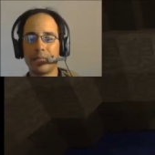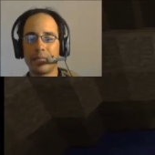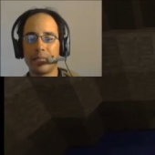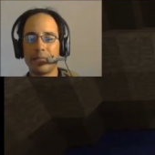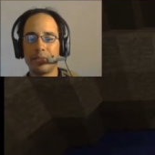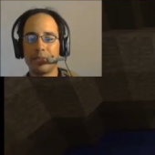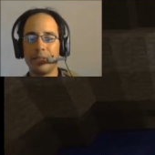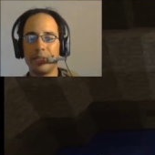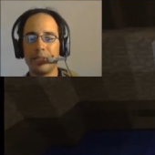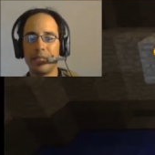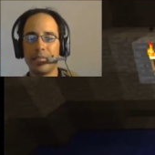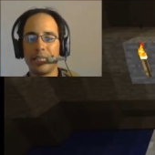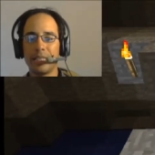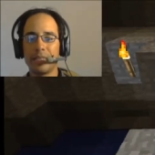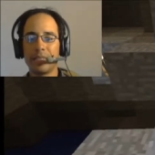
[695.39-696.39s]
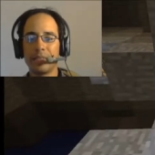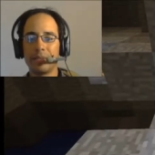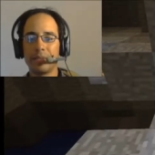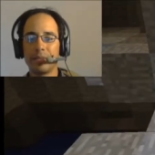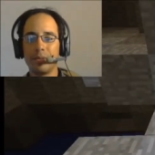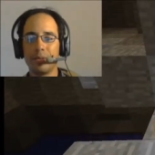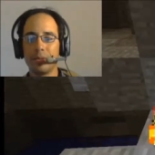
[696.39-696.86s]
for now. That's going to have to do, I
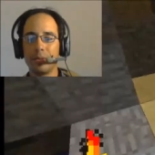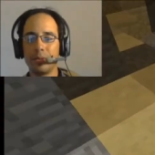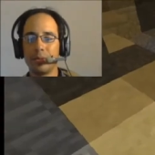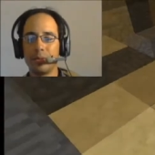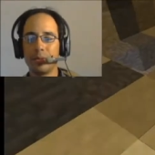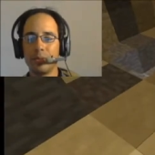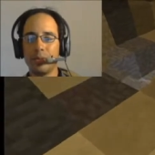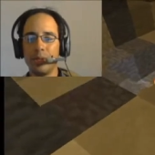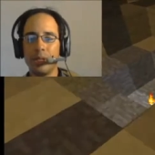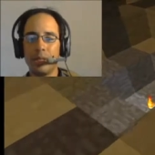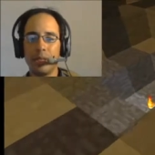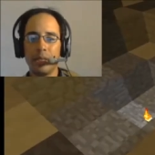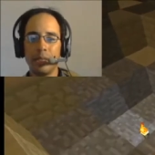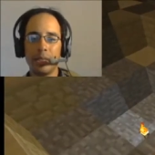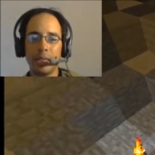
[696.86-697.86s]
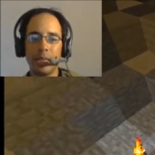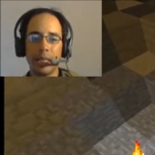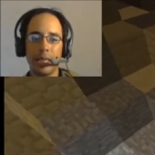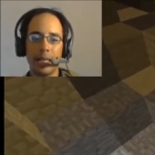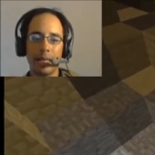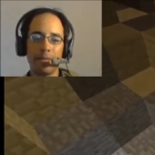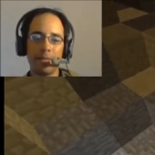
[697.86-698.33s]
guess.
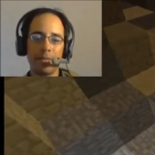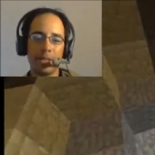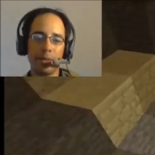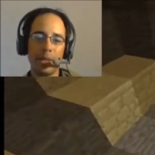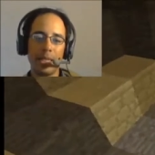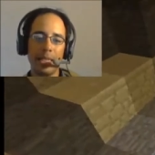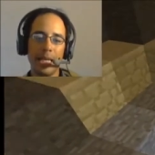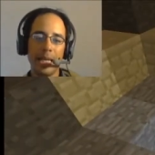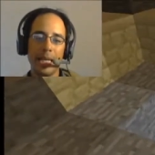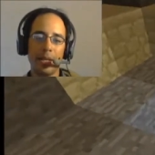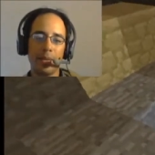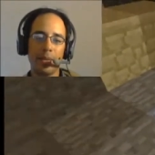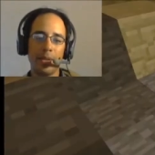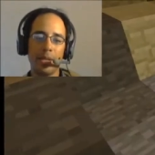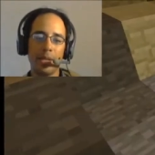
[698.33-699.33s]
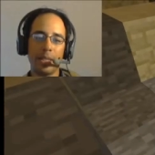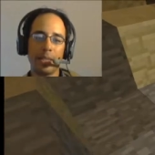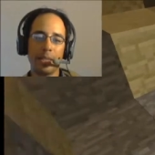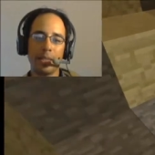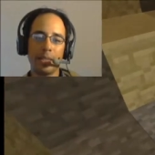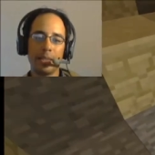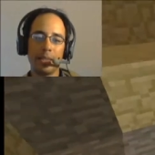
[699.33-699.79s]
Okay, I got to find a way down
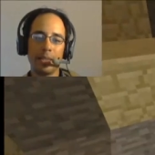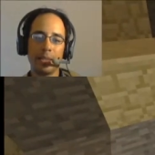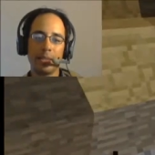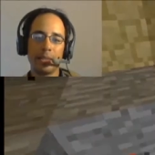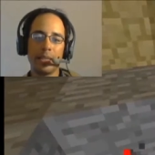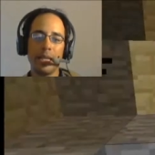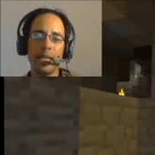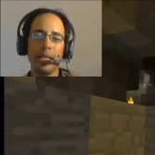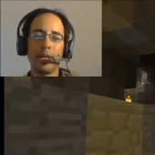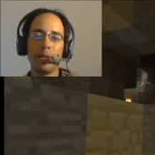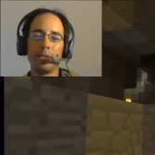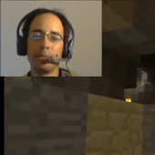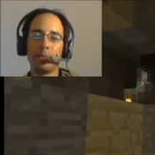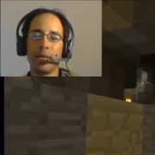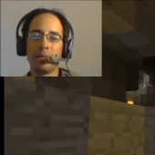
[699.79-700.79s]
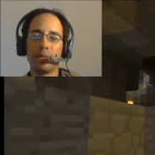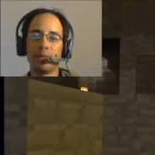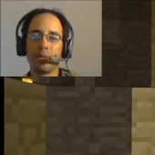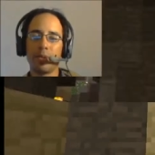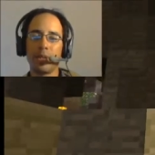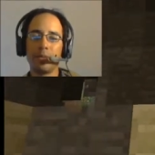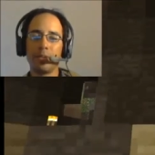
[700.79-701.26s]
then. It's kind of what I was
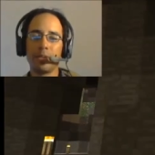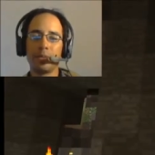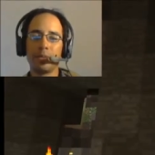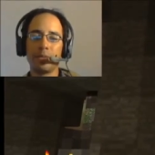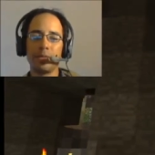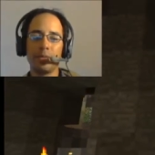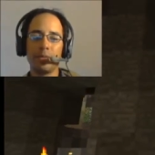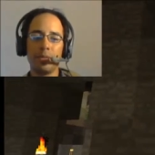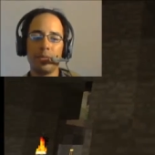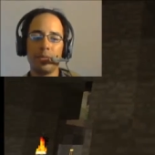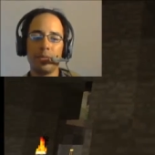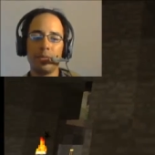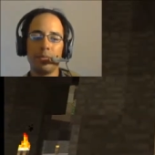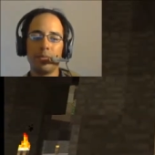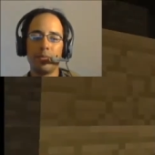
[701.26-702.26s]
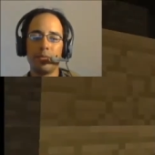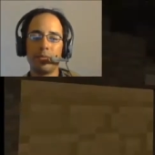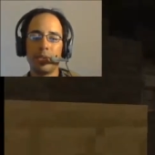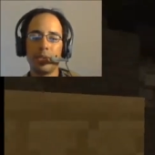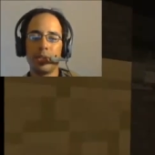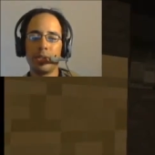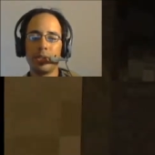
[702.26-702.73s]
planning for anyways, but
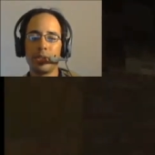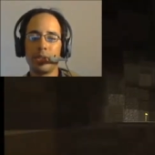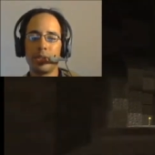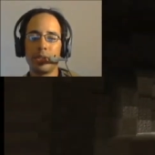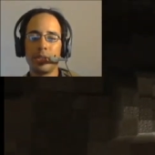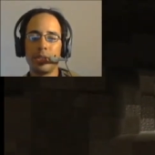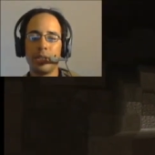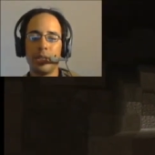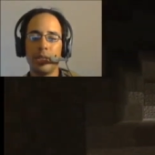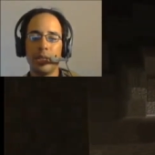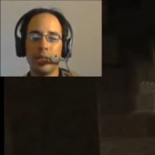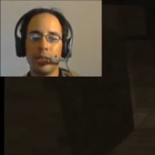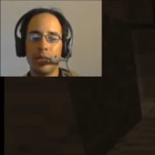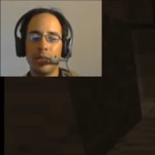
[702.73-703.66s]
first,